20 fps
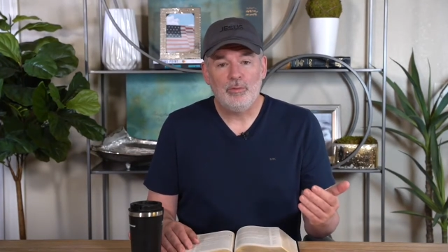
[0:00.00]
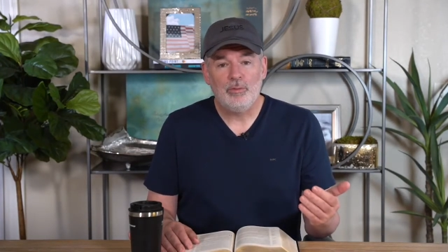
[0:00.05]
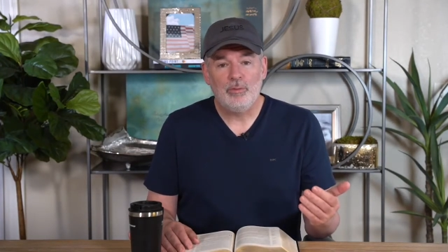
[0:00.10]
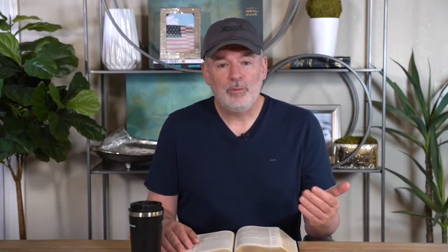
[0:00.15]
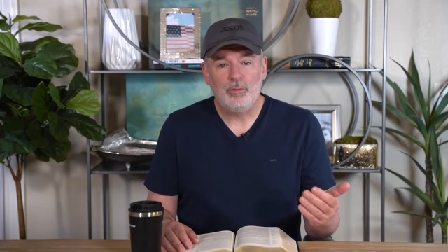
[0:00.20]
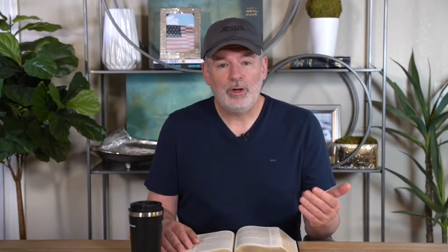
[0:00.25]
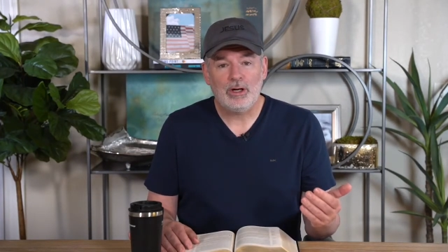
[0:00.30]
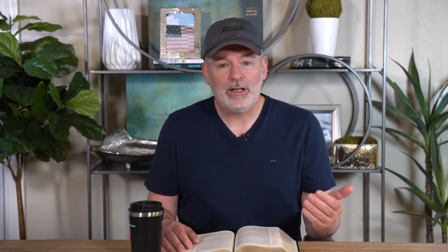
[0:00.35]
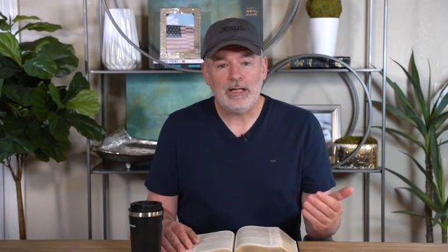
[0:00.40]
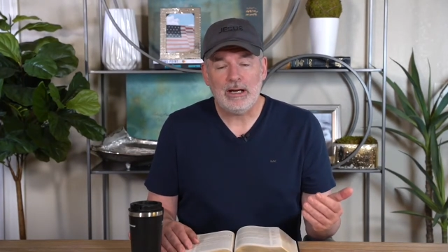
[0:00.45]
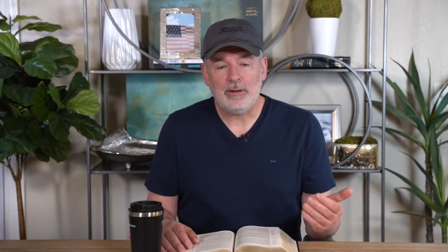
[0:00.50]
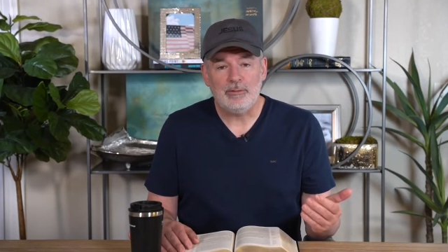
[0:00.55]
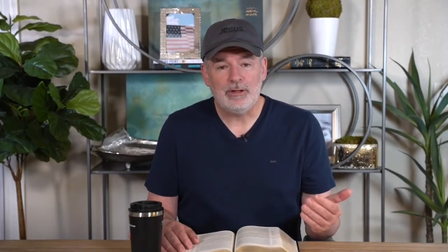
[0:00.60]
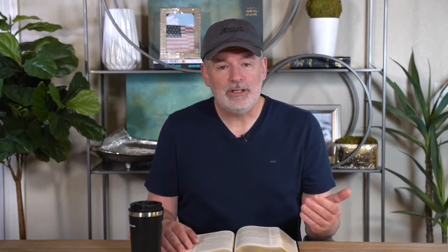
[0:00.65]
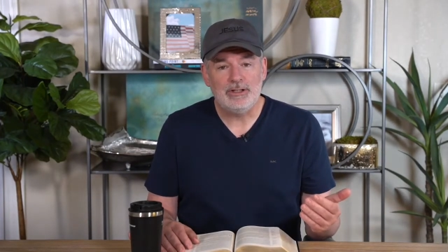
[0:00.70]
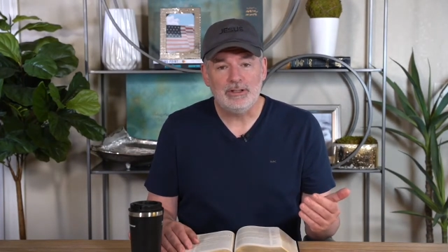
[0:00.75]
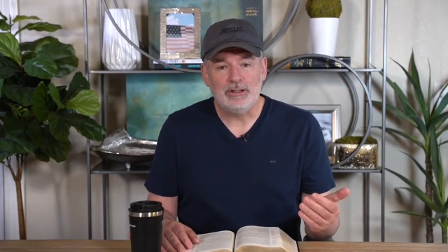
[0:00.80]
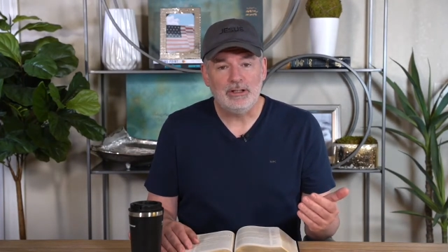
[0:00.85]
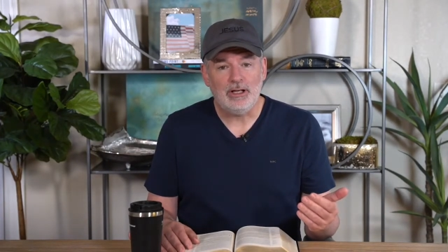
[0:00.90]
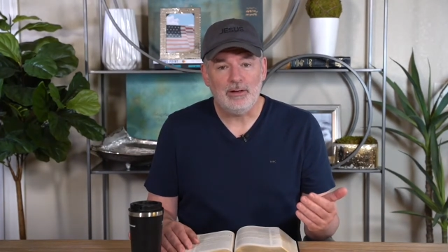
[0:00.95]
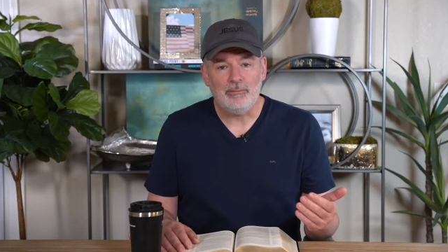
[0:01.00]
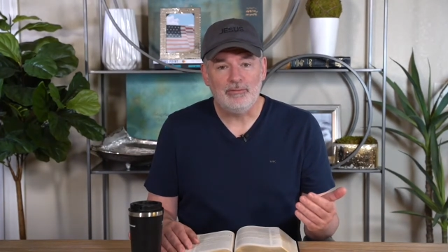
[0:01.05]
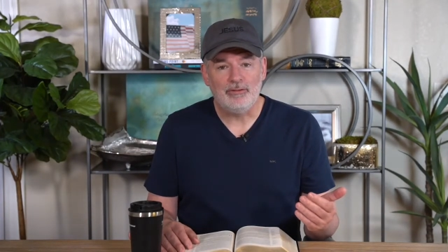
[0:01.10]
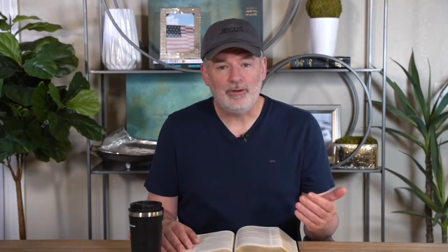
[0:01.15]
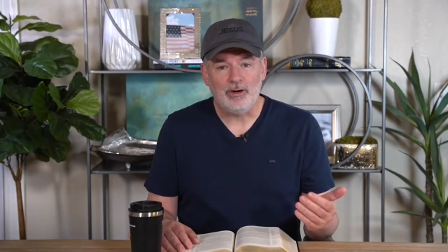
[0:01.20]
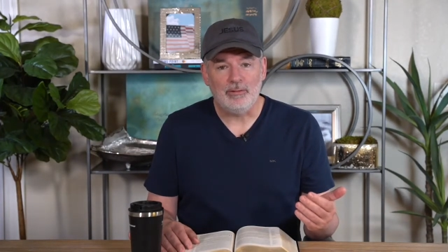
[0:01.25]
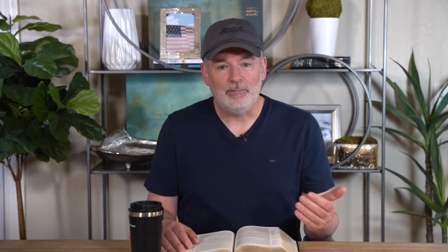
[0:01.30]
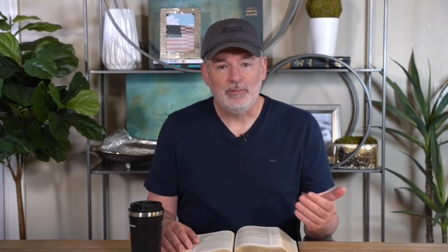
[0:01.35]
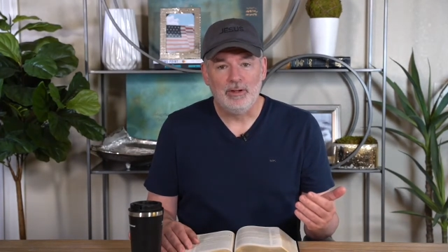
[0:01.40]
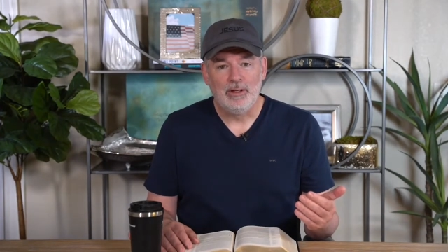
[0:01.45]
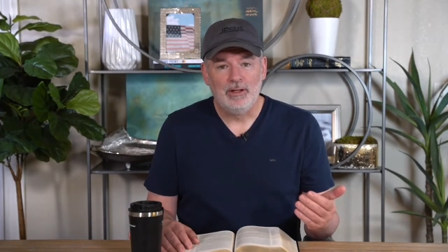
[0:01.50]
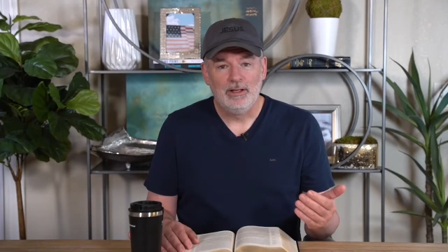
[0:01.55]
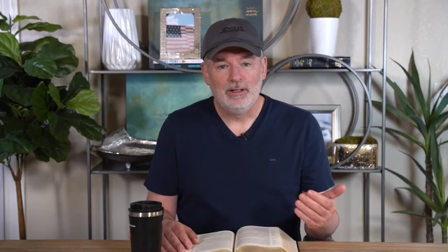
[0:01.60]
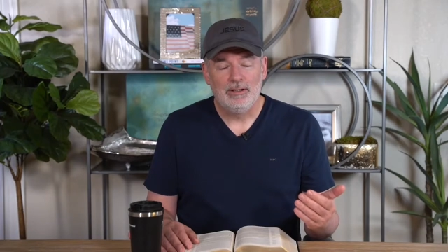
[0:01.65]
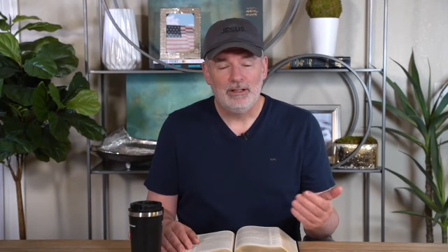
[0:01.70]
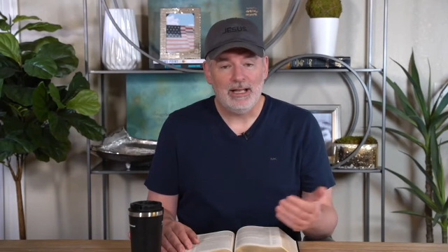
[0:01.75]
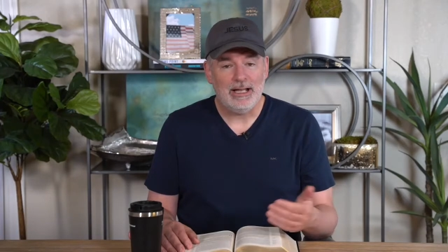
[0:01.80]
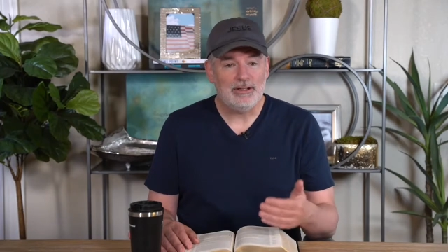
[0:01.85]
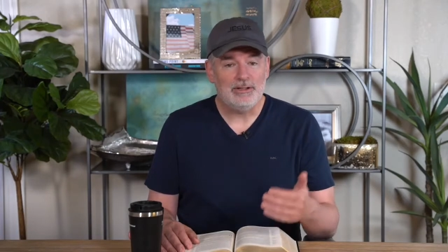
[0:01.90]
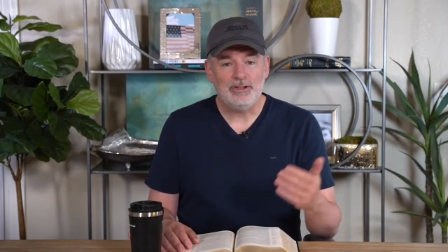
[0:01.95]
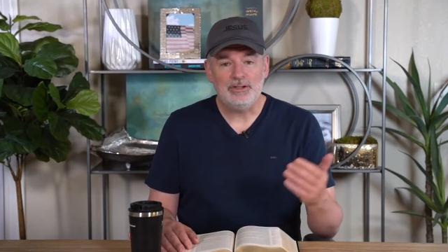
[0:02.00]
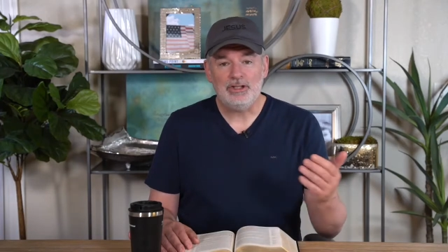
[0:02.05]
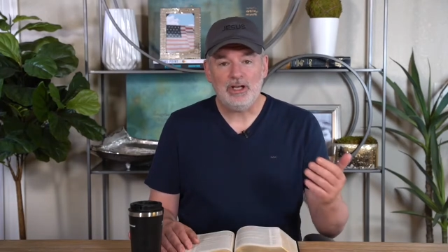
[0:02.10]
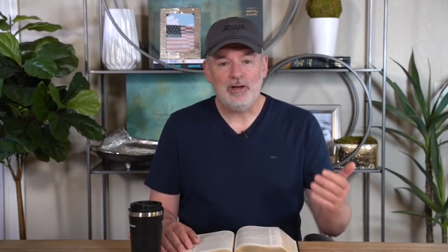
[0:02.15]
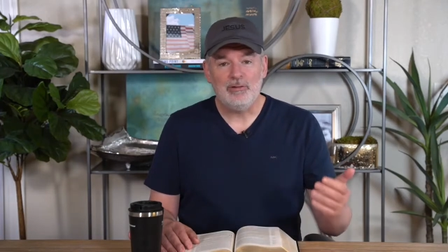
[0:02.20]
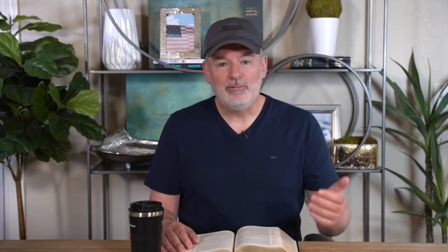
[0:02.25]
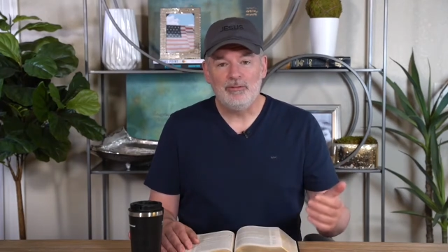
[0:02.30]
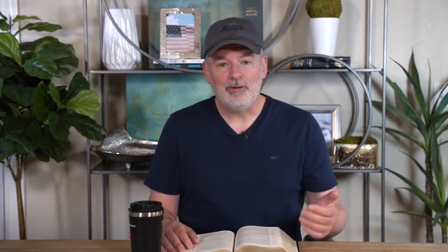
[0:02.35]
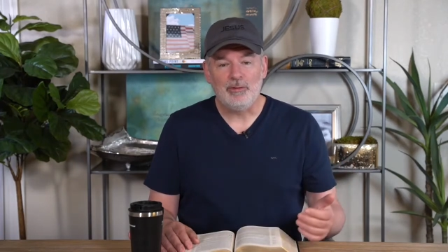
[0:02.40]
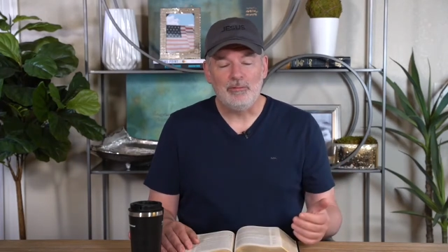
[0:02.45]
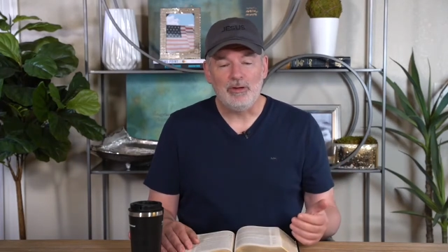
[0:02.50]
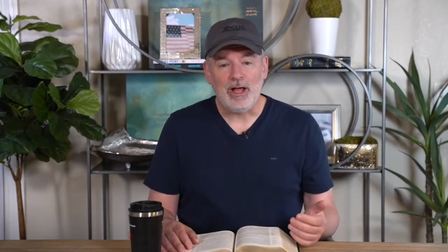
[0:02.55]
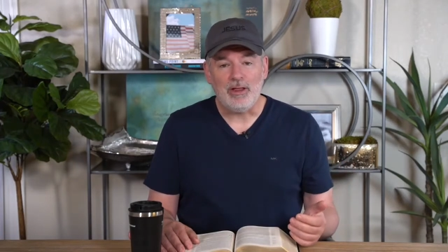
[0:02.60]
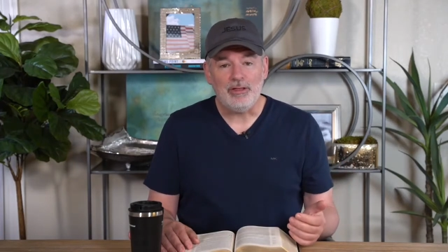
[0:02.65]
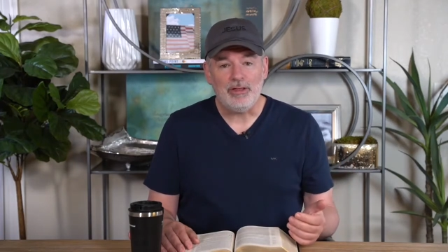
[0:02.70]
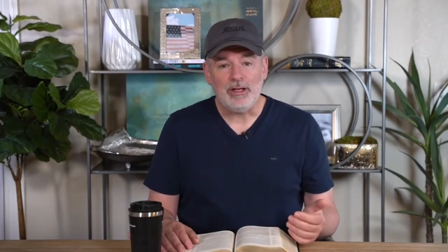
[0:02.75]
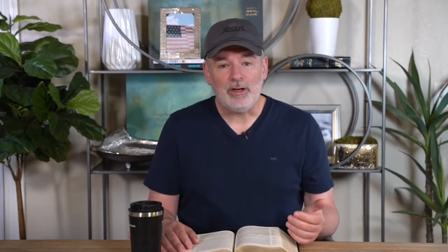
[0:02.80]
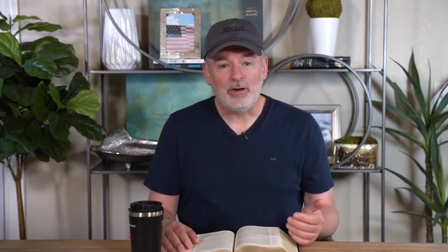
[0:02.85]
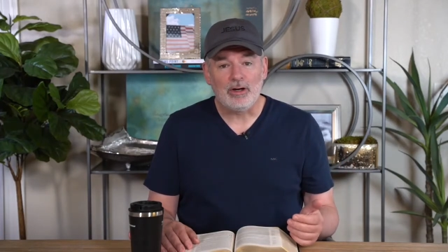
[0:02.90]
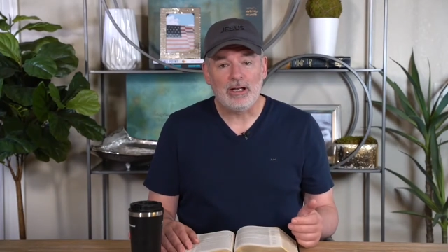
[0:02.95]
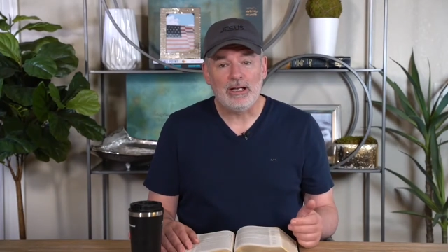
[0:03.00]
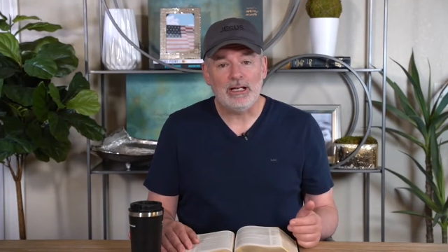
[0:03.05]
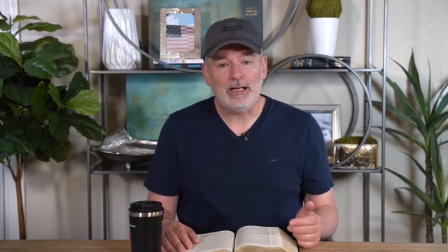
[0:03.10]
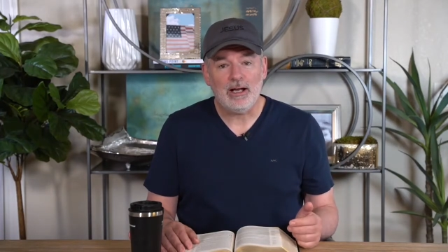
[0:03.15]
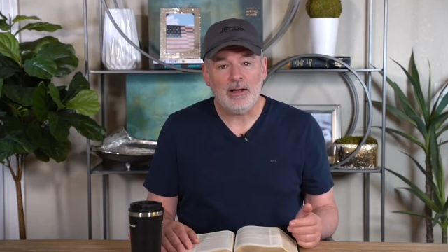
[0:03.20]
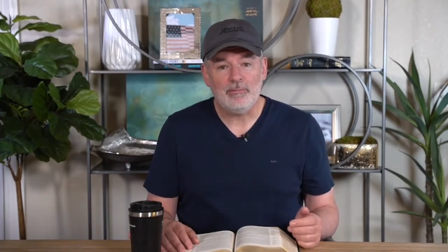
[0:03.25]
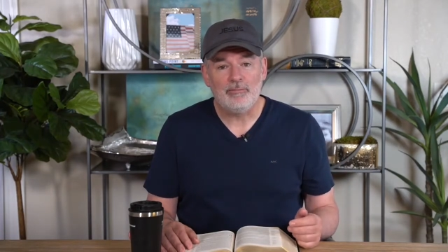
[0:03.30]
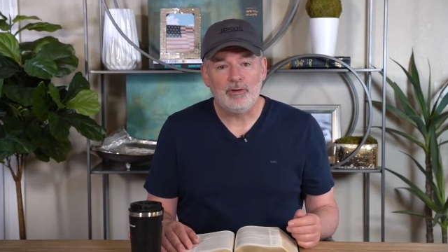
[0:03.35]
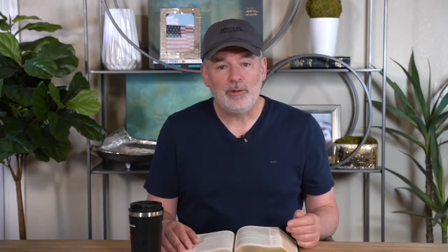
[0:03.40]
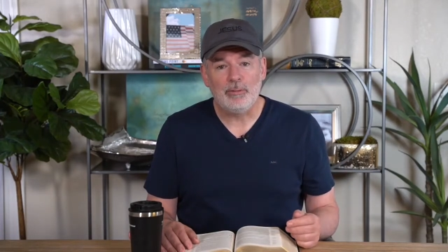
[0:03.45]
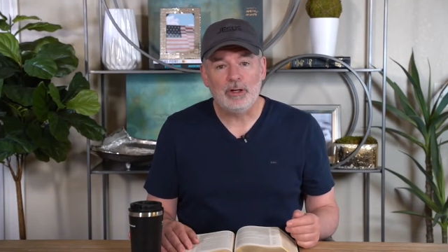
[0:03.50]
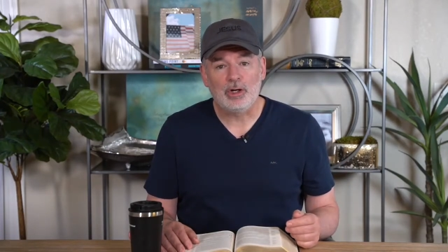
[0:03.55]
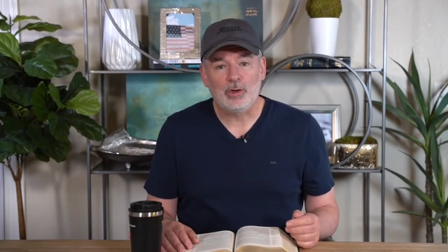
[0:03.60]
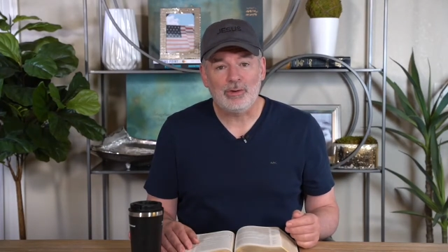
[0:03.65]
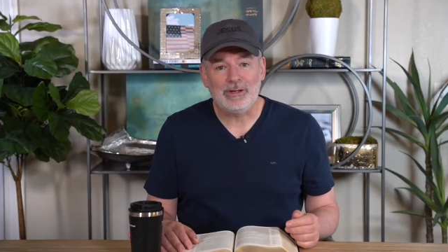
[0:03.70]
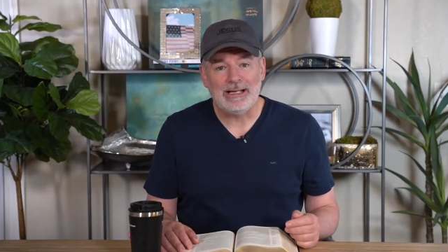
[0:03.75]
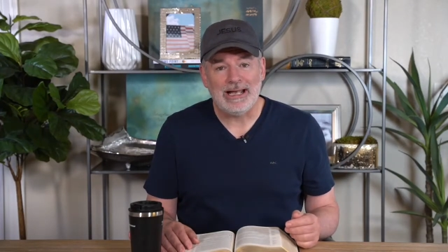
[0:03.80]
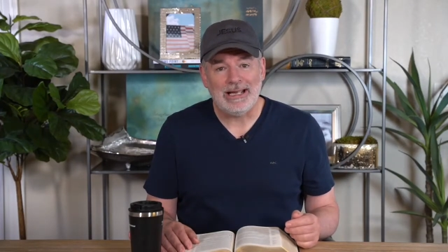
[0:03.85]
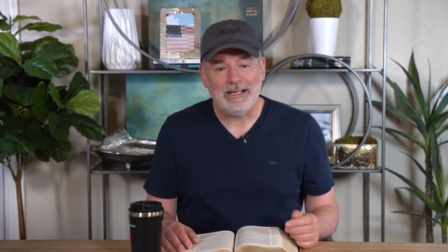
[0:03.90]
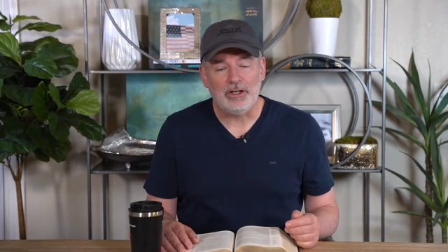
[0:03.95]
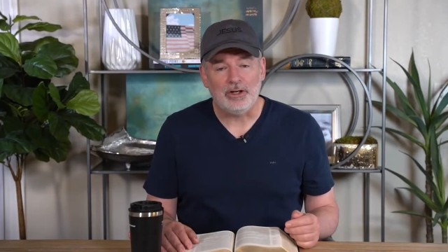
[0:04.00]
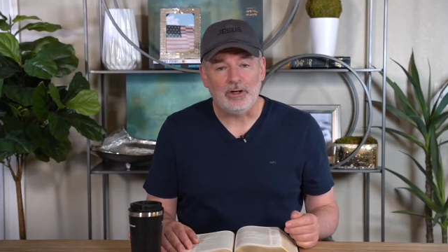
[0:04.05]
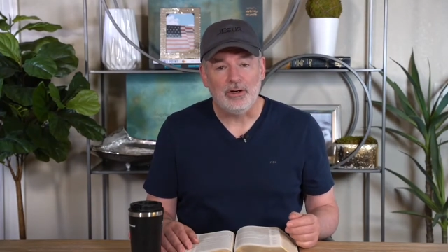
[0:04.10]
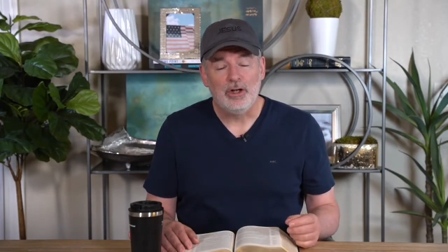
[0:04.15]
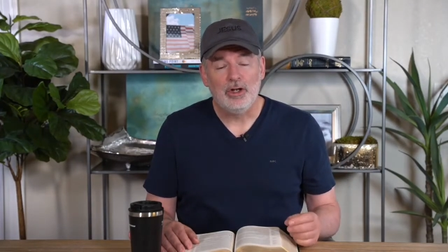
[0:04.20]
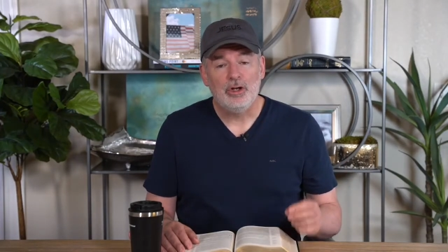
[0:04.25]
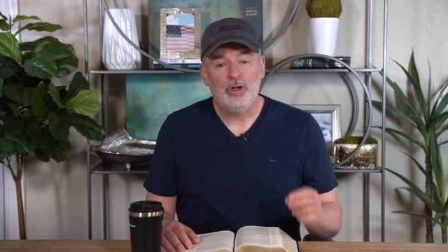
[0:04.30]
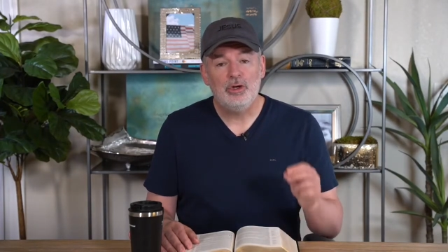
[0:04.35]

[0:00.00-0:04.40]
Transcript: where did that reason come from? Did that just come from nothing or did it come from a creator